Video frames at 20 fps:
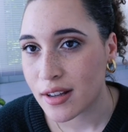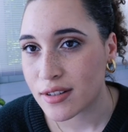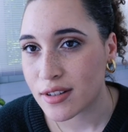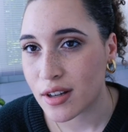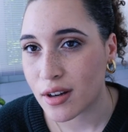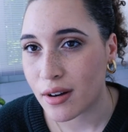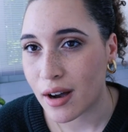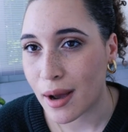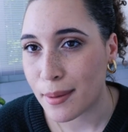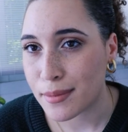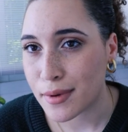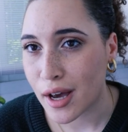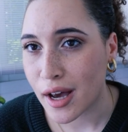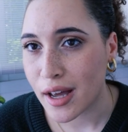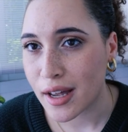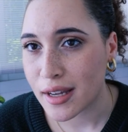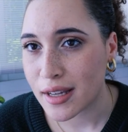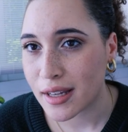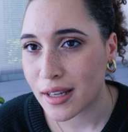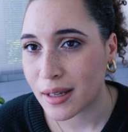So I'm
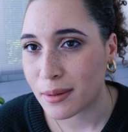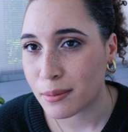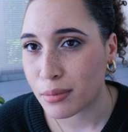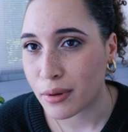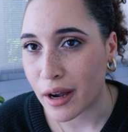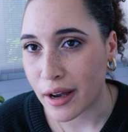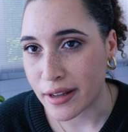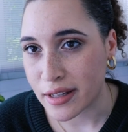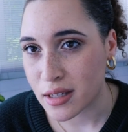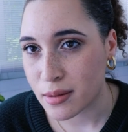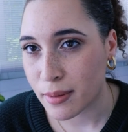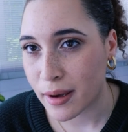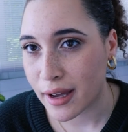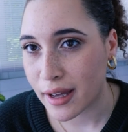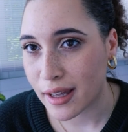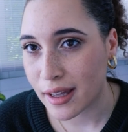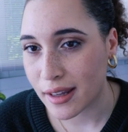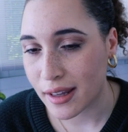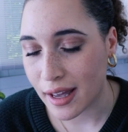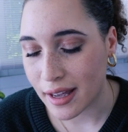not impressed
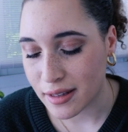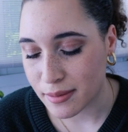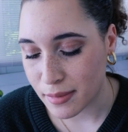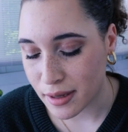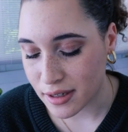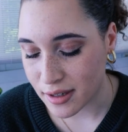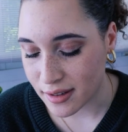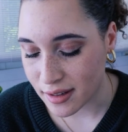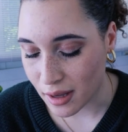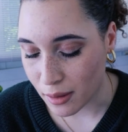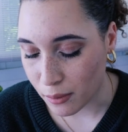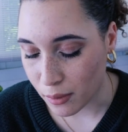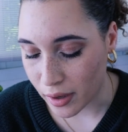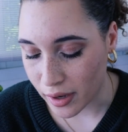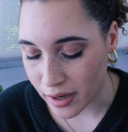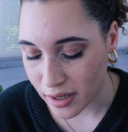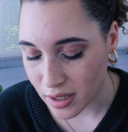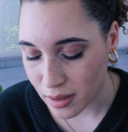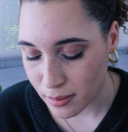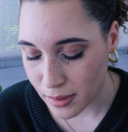by it as much as I
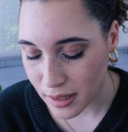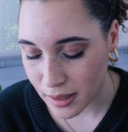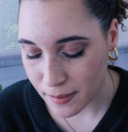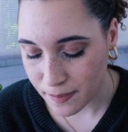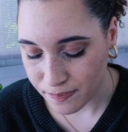wanted to be.